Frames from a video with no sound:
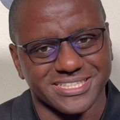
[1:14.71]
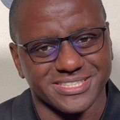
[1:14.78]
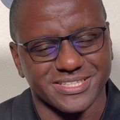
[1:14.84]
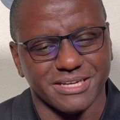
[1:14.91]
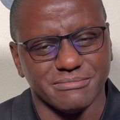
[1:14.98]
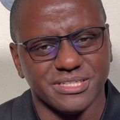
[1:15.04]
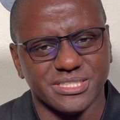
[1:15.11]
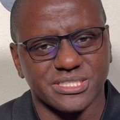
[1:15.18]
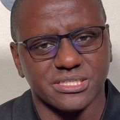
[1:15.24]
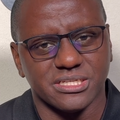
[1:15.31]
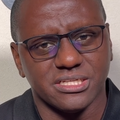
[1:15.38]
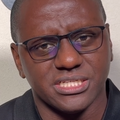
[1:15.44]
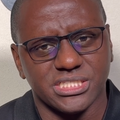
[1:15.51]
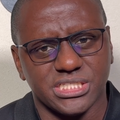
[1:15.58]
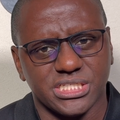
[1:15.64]
So I'm just going
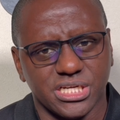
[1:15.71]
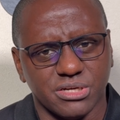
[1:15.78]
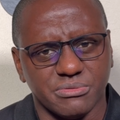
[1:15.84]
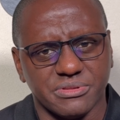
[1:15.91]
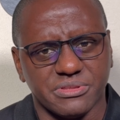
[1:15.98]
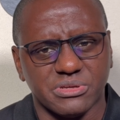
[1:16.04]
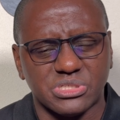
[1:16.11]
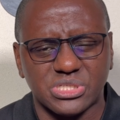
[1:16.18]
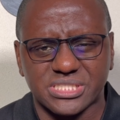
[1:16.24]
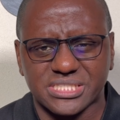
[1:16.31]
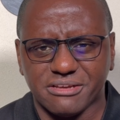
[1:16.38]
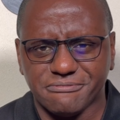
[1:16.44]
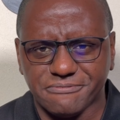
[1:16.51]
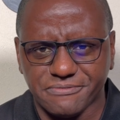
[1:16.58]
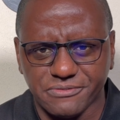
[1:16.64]
to share with you just
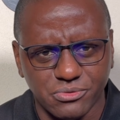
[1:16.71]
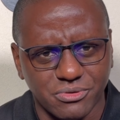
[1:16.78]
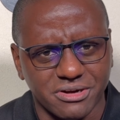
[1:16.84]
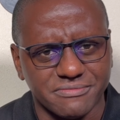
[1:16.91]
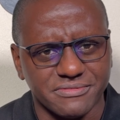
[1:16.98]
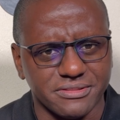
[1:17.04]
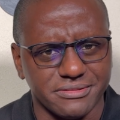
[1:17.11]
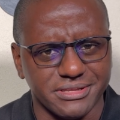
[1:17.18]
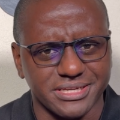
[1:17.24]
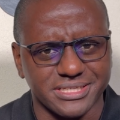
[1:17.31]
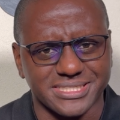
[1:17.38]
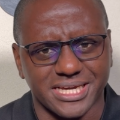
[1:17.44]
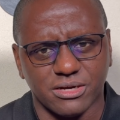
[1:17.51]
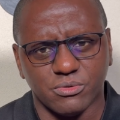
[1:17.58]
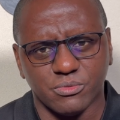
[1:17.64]
a few of the things
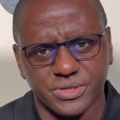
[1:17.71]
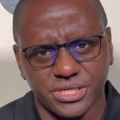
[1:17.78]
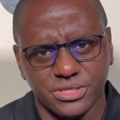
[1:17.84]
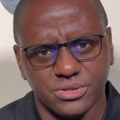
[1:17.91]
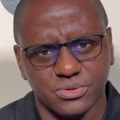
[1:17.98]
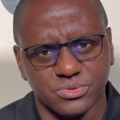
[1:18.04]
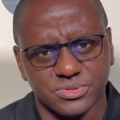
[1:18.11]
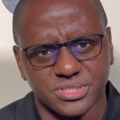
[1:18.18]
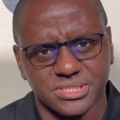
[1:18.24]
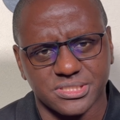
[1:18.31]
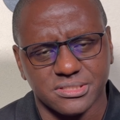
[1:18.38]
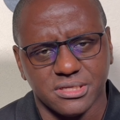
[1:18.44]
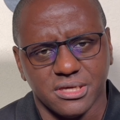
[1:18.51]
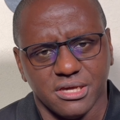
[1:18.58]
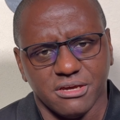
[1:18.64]
that we use
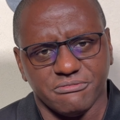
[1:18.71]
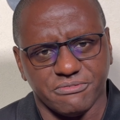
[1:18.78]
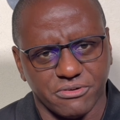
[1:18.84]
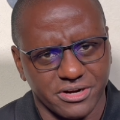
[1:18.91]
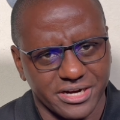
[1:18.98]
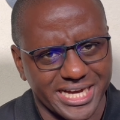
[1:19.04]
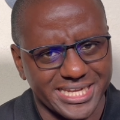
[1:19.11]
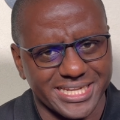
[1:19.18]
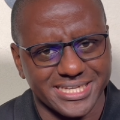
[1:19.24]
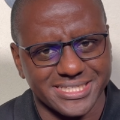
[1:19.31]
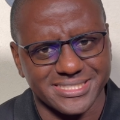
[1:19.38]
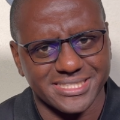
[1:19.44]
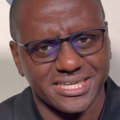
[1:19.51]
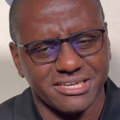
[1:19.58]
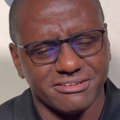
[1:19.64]
for Alex
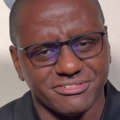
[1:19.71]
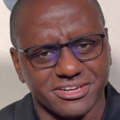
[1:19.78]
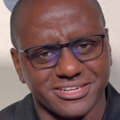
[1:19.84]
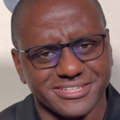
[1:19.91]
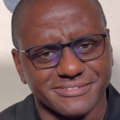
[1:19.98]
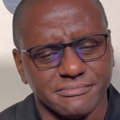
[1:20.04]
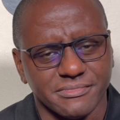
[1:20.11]
Xavier